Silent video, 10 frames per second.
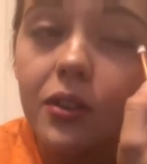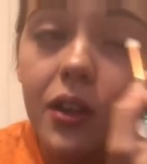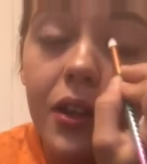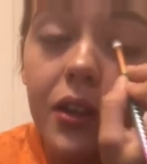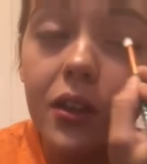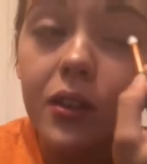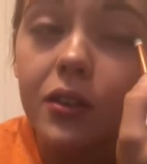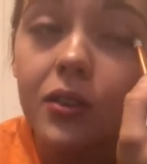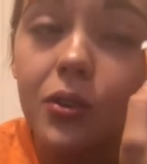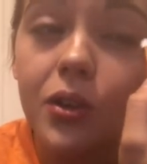and
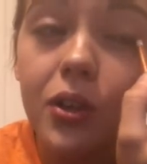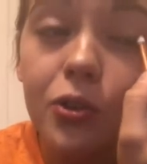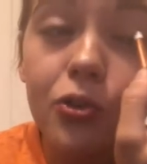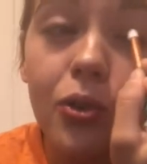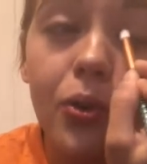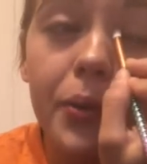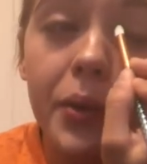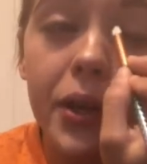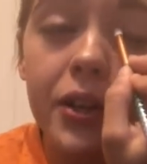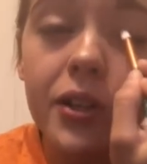you can control it
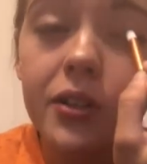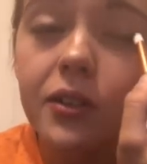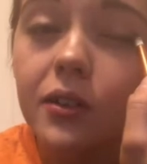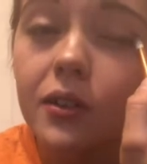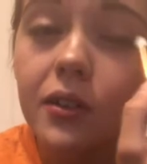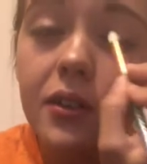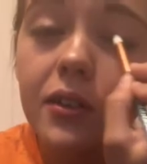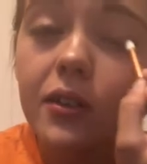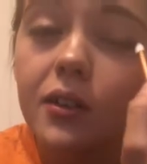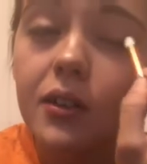better,
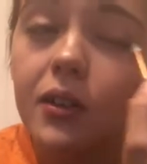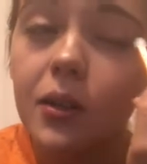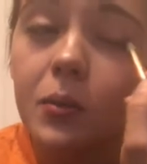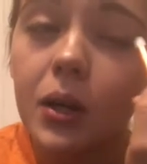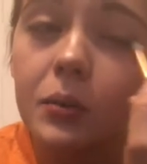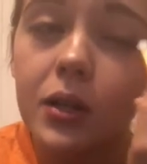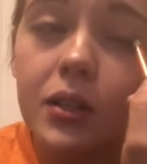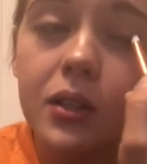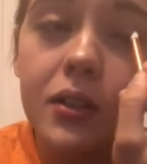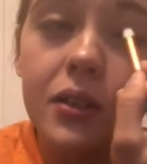in my
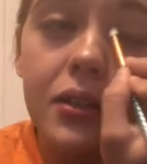opinion.